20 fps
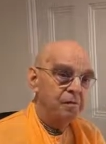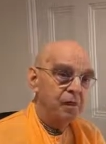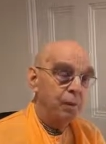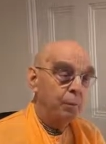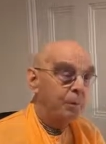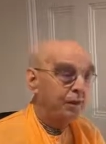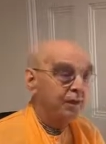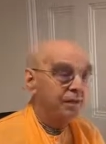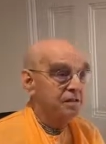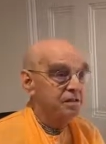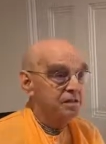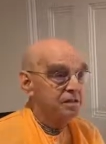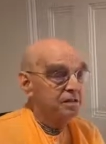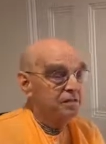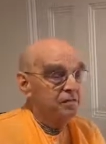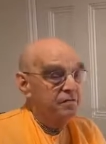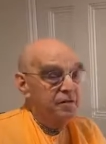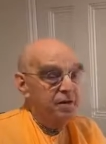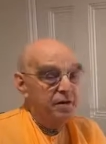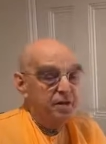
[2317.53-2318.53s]
And we can see
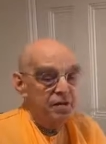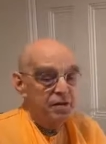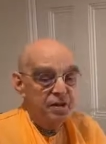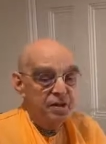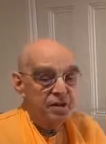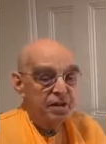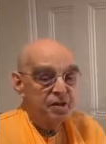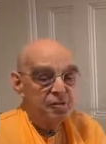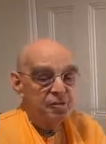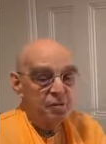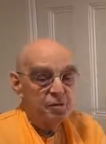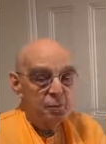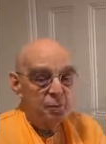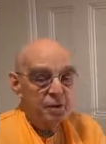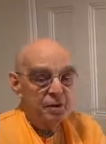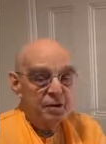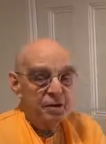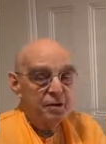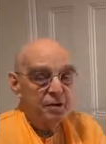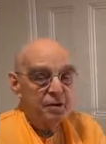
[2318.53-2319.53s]
the very things that
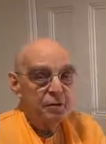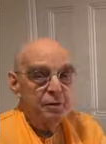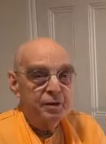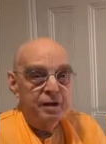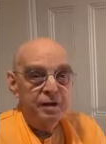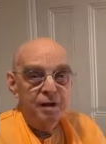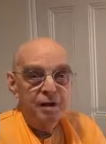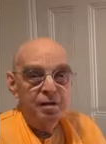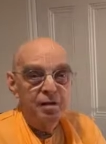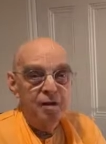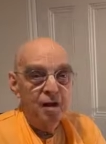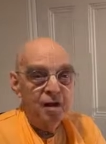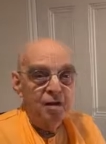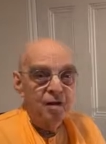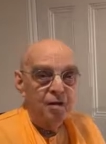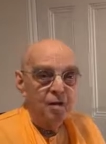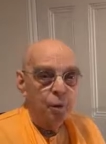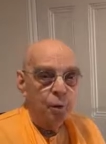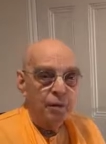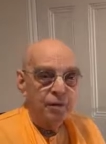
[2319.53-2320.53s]
we're hearing
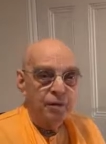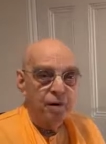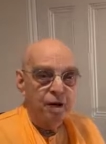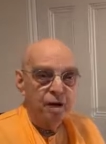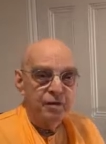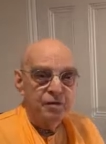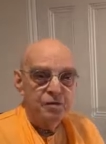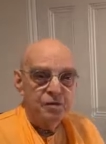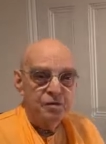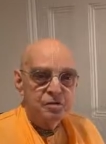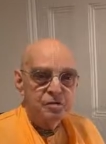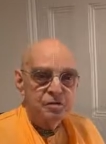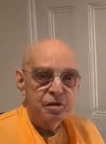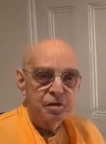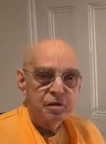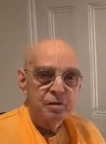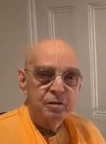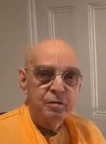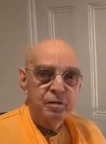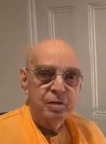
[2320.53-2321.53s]
going on in this,
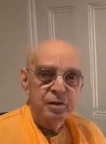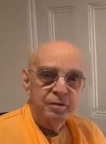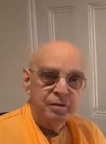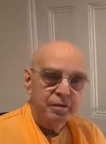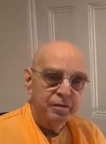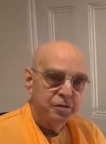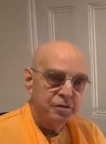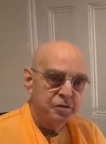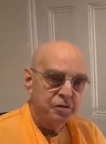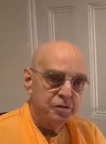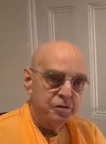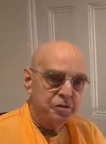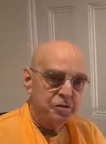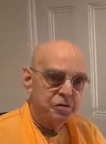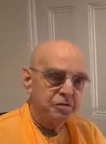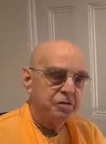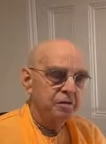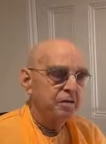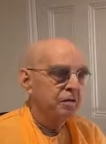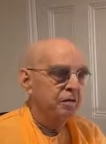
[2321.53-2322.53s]
in the
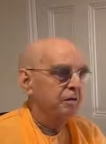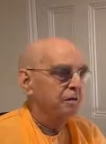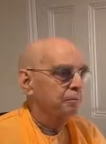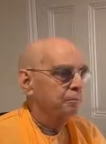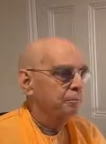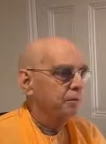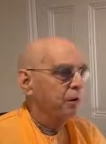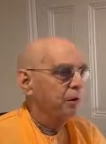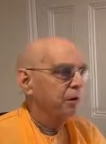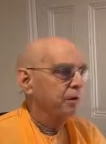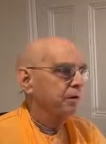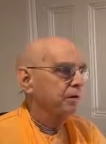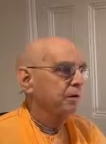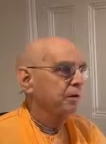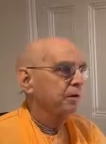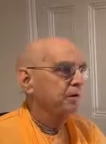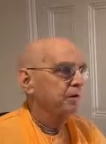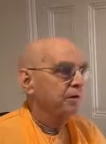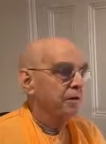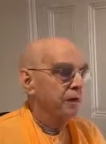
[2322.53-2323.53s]
first part
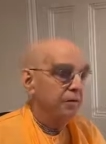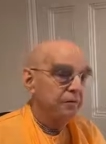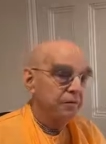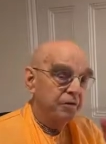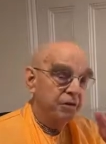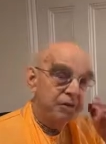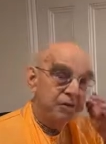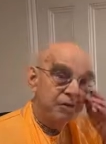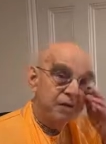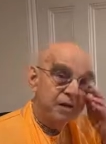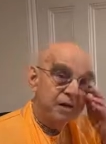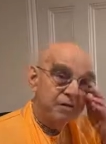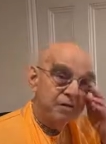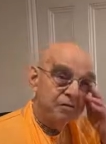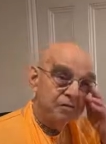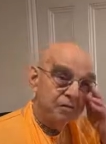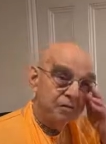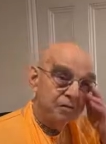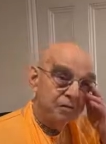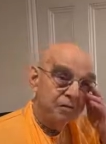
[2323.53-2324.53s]
of the
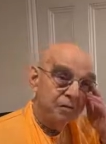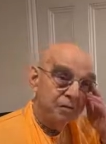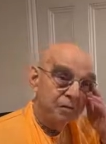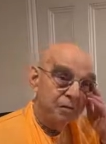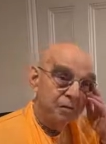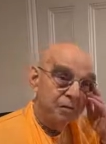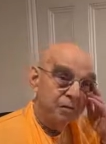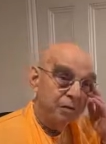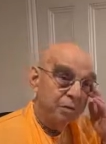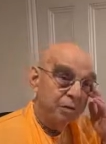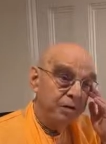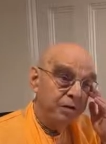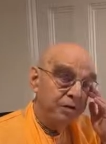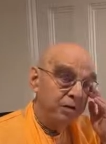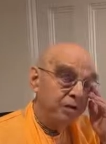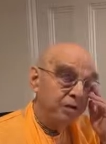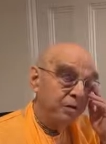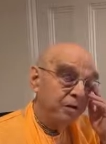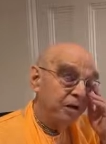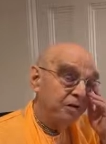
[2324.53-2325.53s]
creation, when
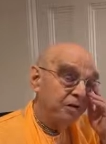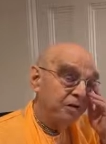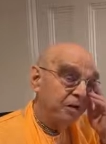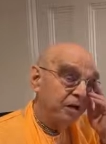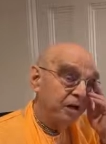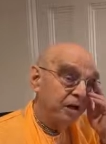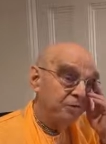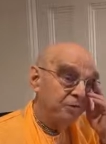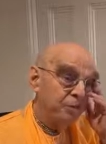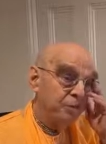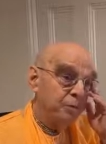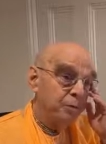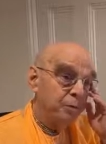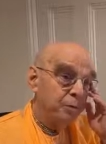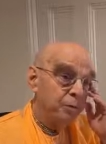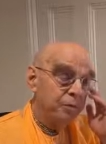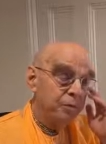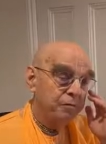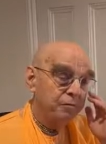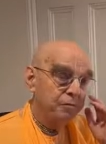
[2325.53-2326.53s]

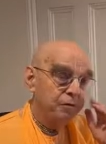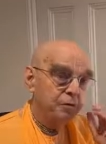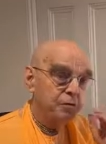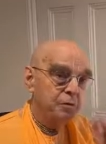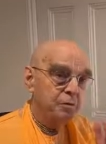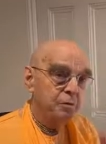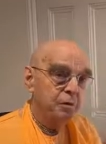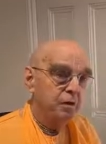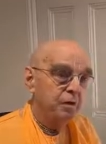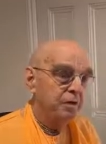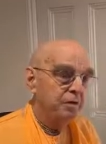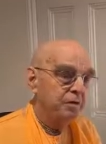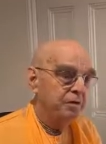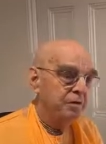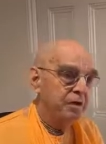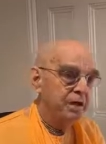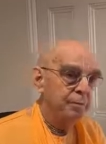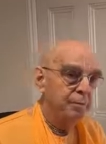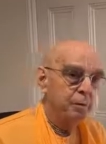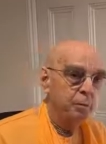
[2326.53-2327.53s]
Hiranyakashipu, the first
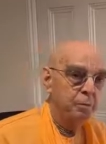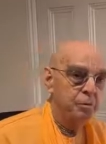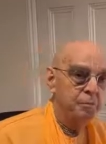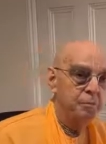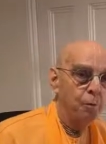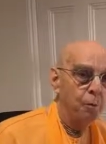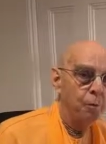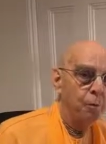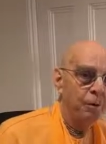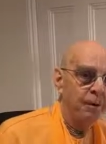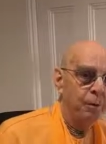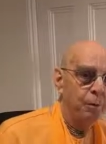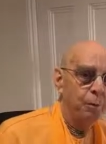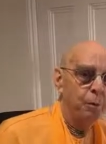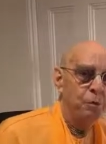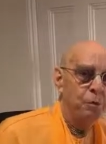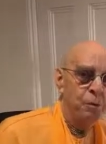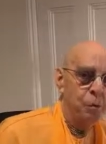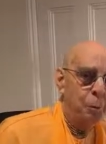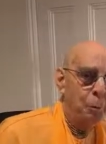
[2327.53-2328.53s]
demon, was born. and
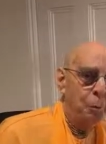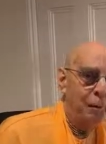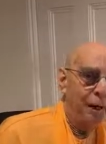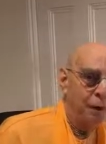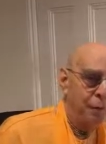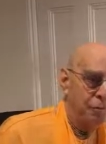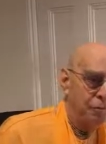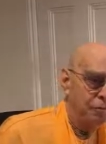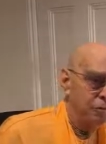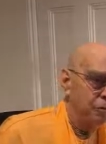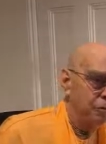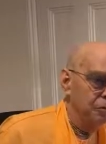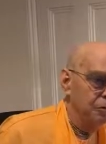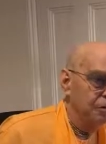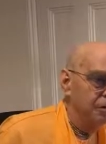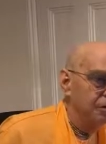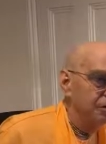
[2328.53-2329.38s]
was so powerful.